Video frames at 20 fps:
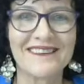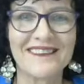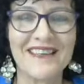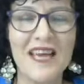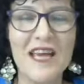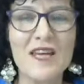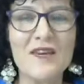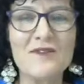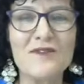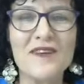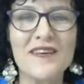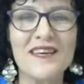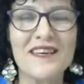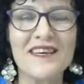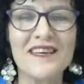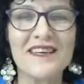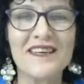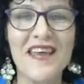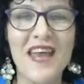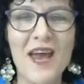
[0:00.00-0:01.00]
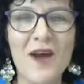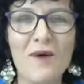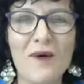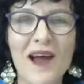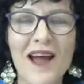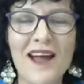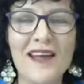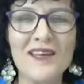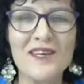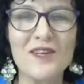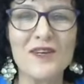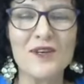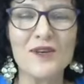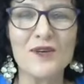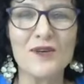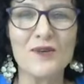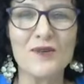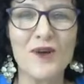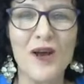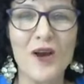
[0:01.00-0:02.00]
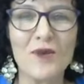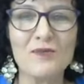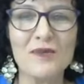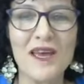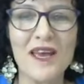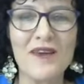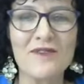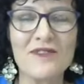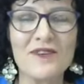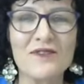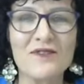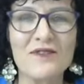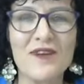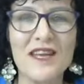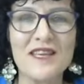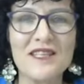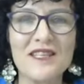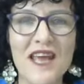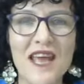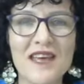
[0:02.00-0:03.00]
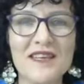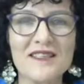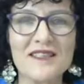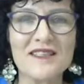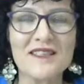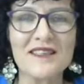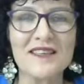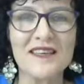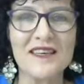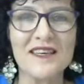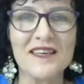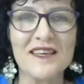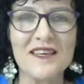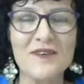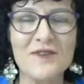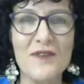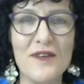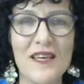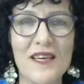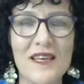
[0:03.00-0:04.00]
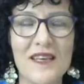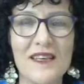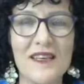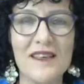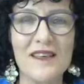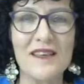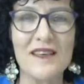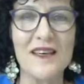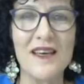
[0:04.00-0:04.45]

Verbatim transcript: Evening, how are you? Hope you're having a fantastic evening.